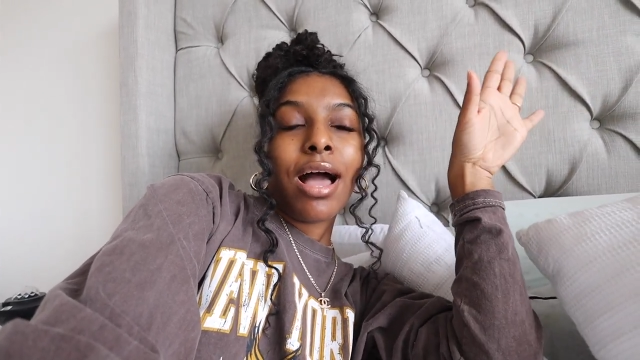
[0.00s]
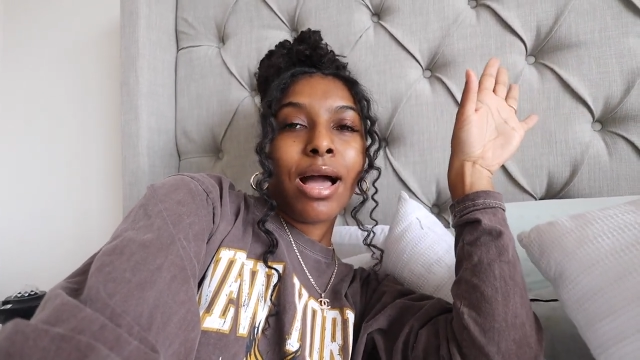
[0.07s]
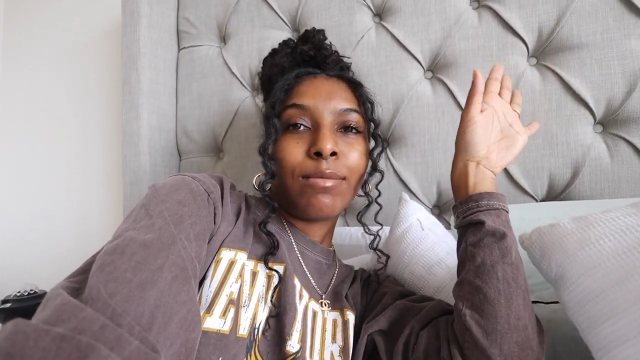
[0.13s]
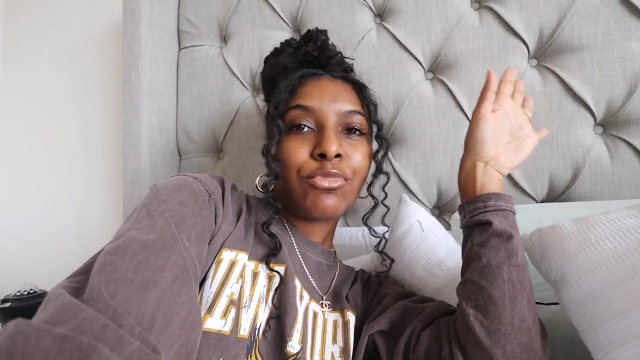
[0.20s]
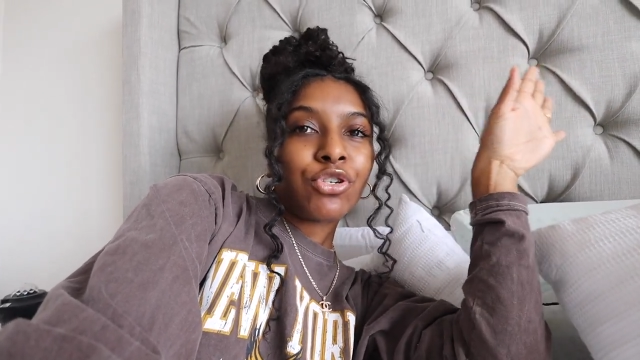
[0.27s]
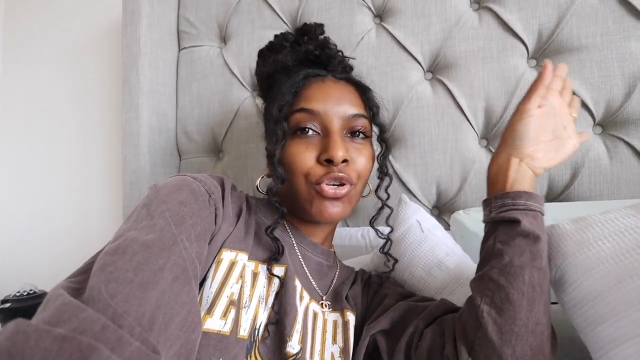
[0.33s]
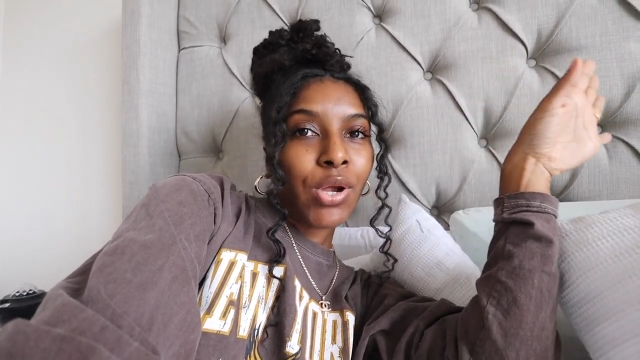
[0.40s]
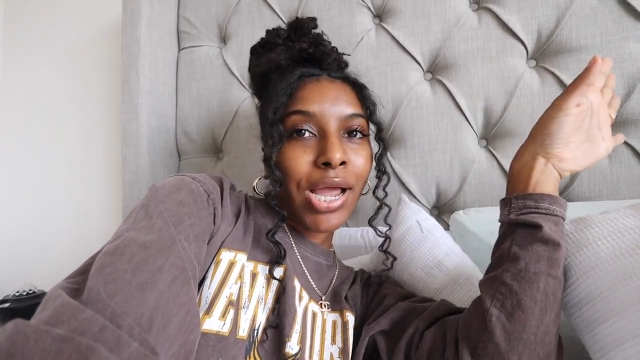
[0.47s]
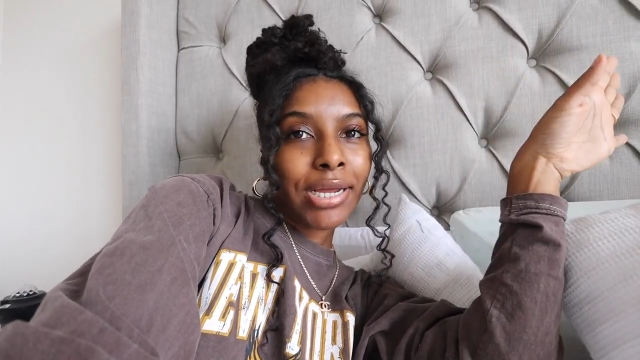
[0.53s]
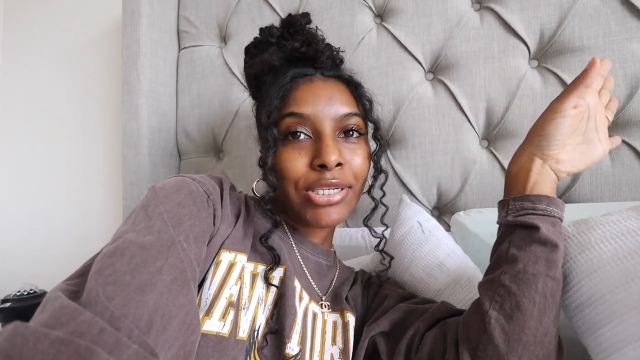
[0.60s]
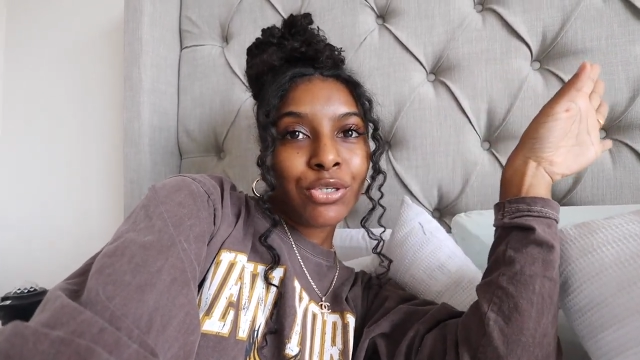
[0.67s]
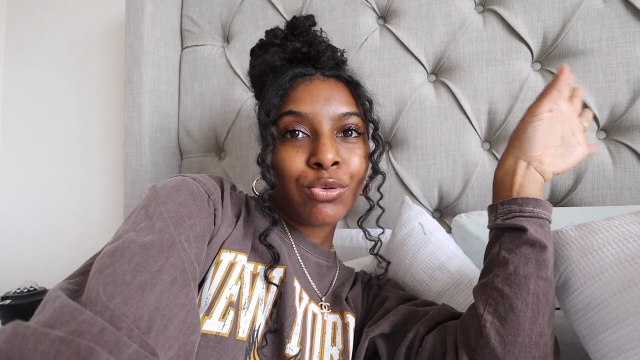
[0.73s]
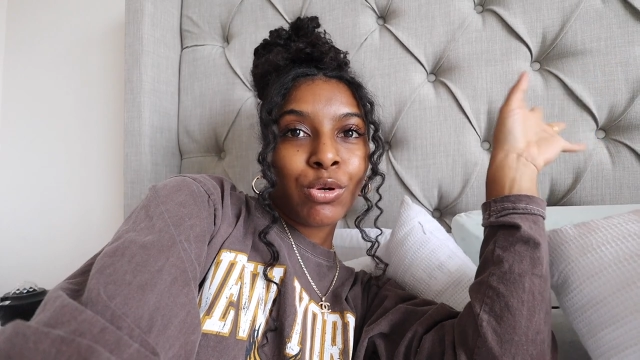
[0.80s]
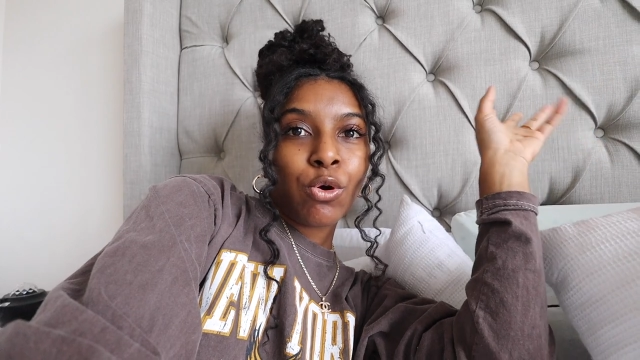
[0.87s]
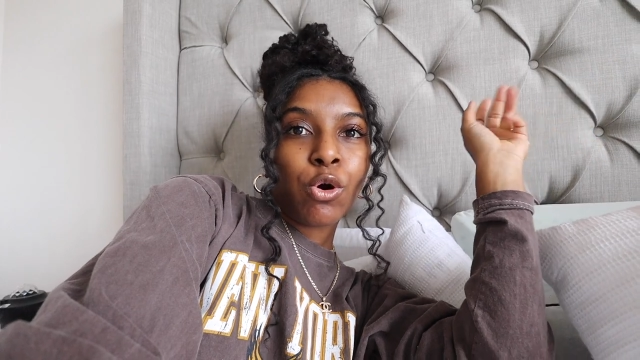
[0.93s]
i'm trying
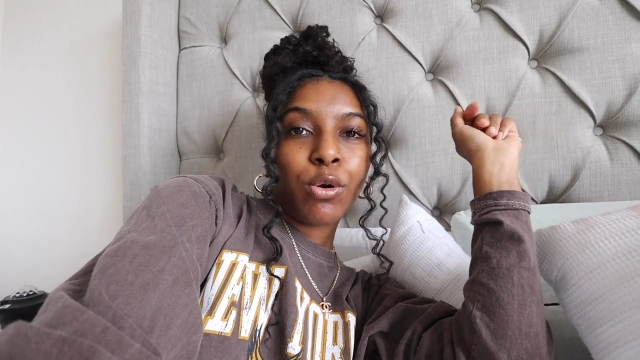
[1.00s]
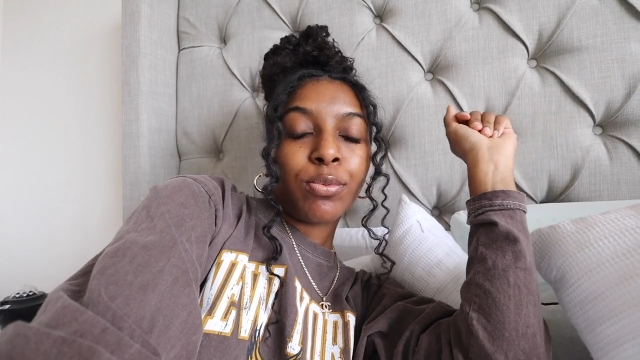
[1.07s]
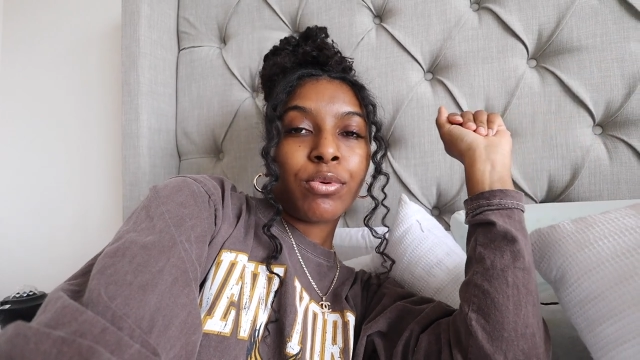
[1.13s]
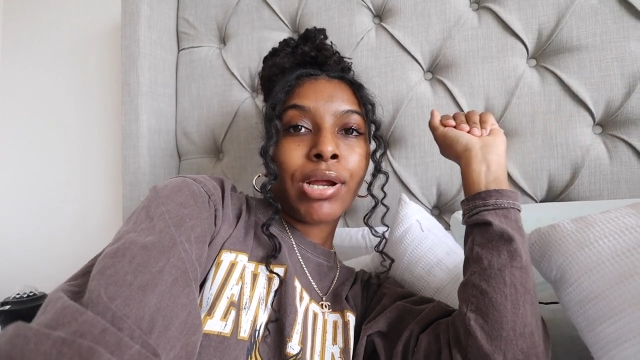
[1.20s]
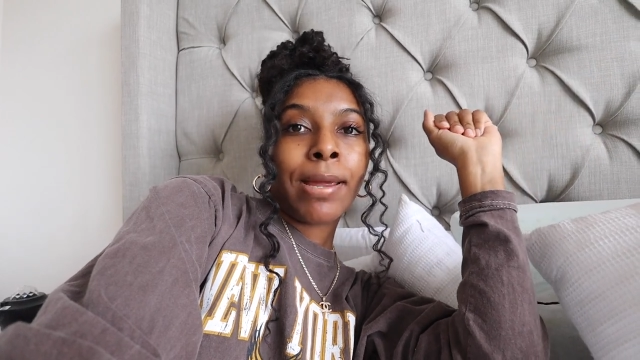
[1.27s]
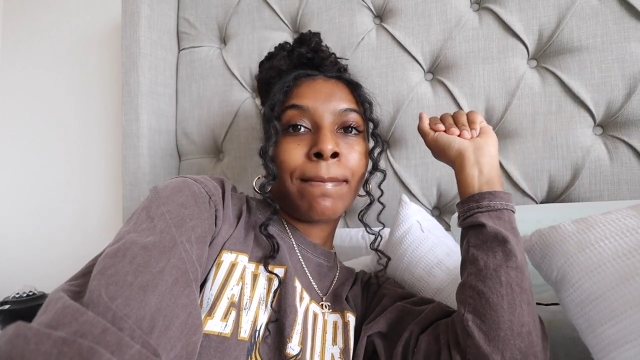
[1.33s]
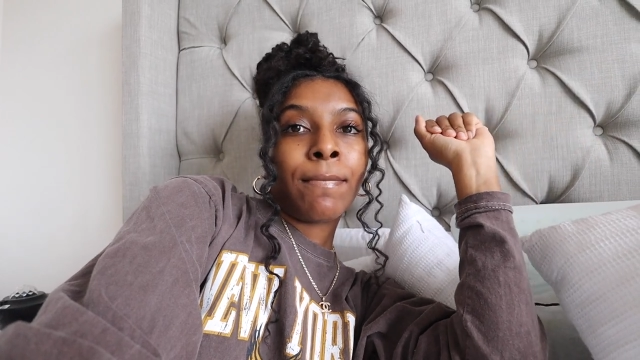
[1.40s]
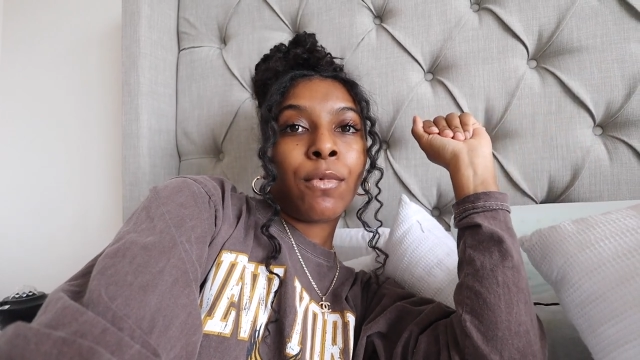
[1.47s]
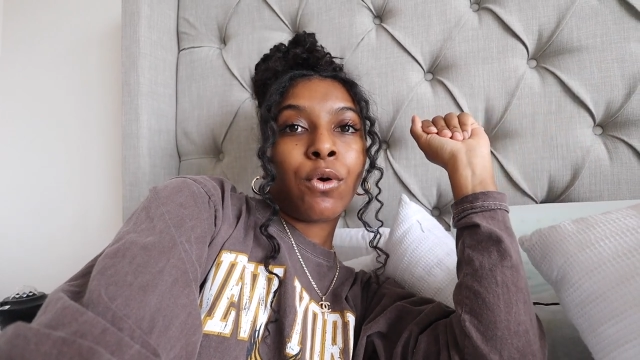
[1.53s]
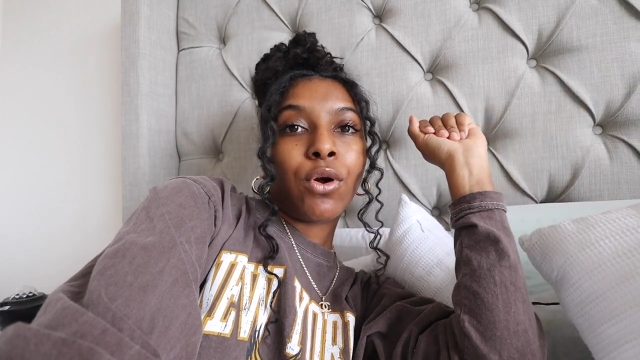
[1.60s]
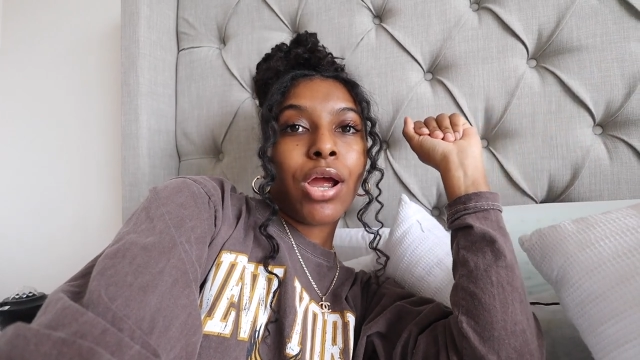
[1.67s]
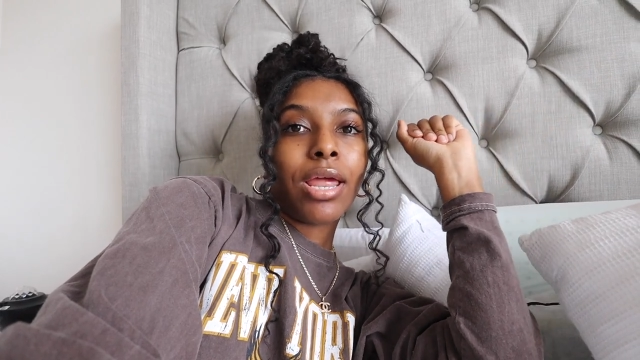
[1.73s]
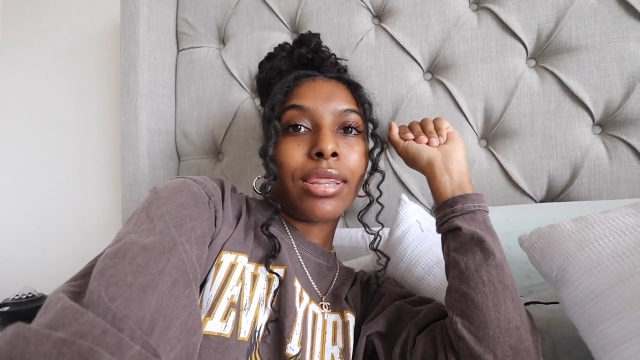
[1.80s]
to incorporate more